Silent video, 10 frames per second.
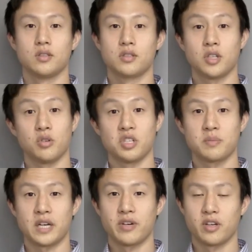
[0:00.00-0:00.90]
So,
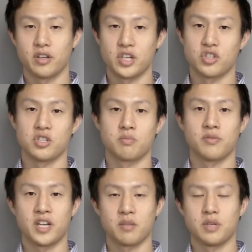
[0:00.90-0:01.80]
despite regulations
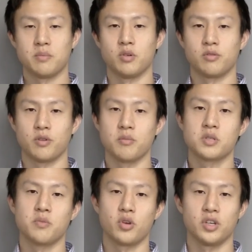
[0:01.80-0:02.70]
preventing people from
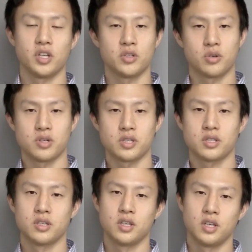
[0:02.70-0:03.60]
smoking indoors,
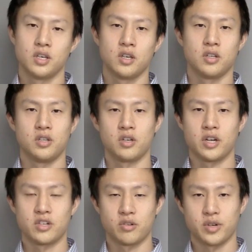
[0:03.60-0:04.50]
near
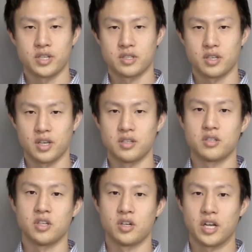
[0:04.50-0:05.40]
entryways, and
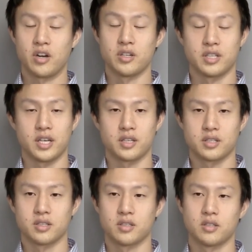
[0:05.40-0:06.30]
near air
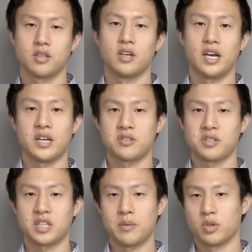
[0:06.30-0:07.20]
intakes.
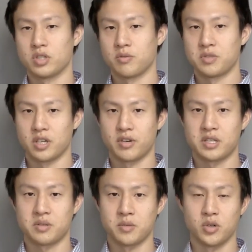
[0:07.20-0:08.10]
Hazardous chemicals from cigarette
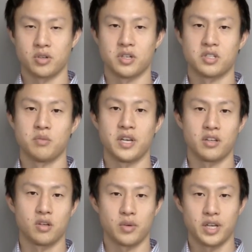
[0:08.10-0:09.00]
smoke are still
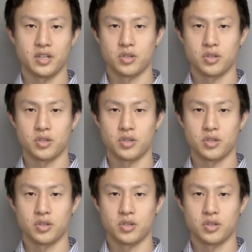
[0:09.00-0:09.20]
making their way